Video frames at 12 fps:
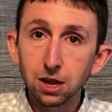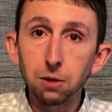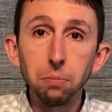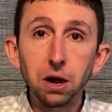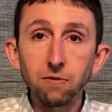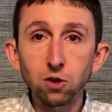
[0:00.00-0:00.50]

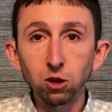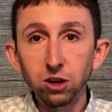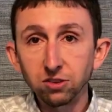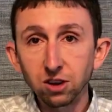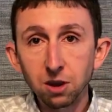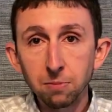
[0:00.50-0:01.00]
But if you'll
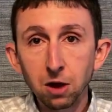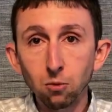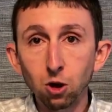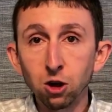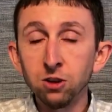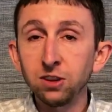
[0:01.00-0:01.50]
listen to my
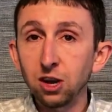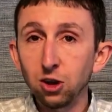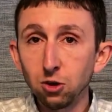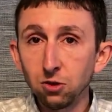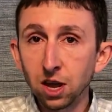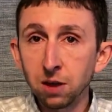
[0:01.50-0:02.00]
words and
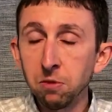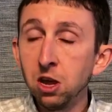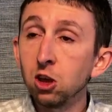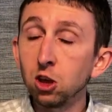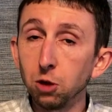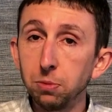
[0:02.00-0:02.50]
do them,
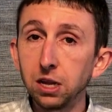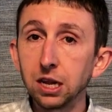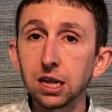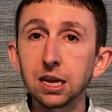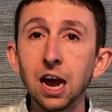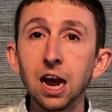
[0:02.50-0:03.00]
you'll be like
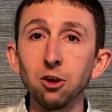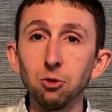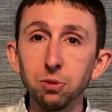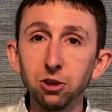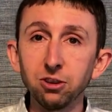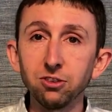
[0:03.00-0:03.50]
the guy who
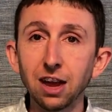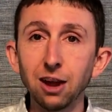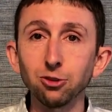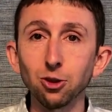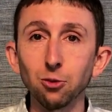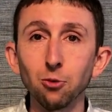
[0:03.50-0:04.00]
built his
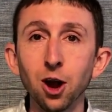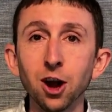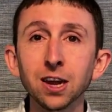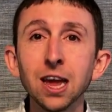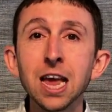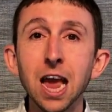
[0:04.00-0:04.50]
house on the
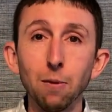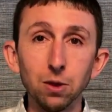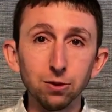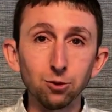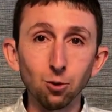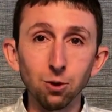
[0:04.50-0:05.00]
rock, and when
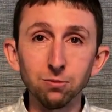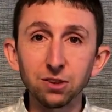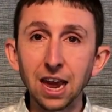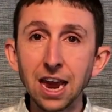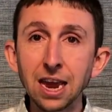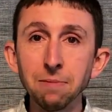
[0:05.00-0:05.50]
the storms
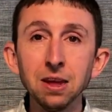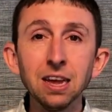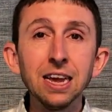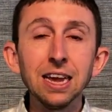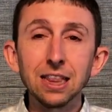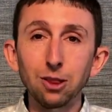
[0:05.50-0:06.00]
came,
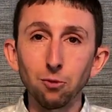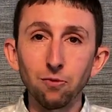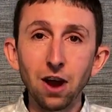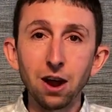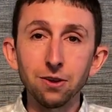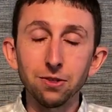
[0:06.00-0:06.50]

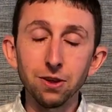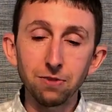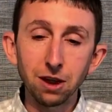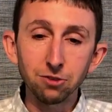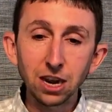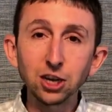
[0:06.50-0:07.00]
the
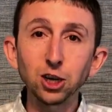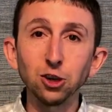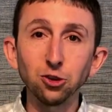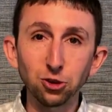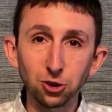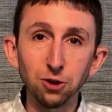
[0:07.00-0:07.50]
foundation
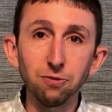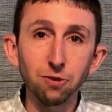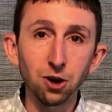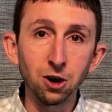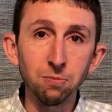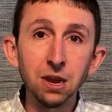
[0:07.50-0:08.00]
stood
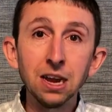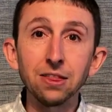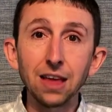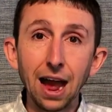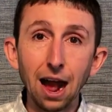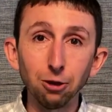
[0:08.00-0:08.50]
firm,
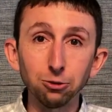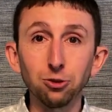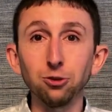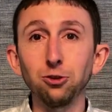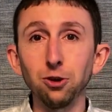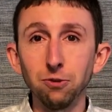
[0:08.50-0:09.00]
the
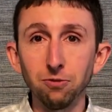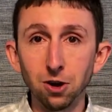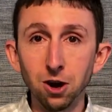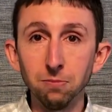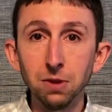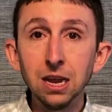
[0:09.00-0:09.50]
house stood
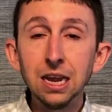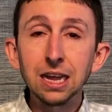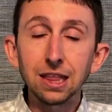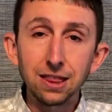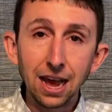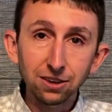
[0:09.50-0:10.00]
firm.
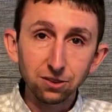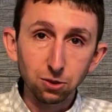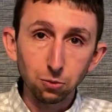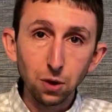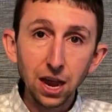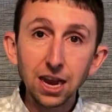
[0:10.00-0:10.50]
That's the
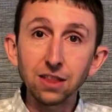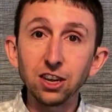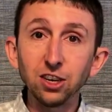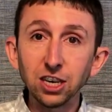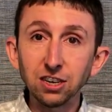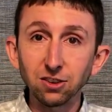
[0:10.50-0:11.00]
way that
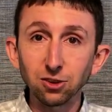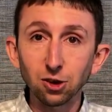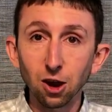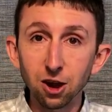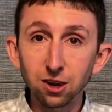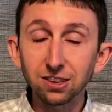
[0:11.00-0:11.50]
Jesus
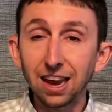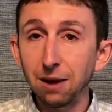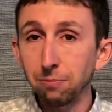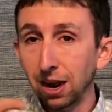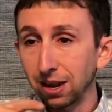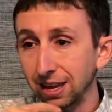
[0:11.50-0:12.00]
talks,
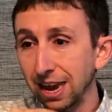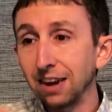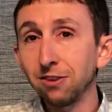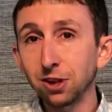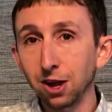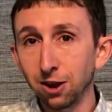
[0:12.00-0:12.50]
and by the end
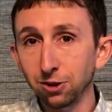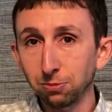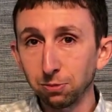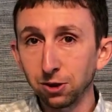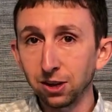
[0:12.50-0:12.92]
of the Gospel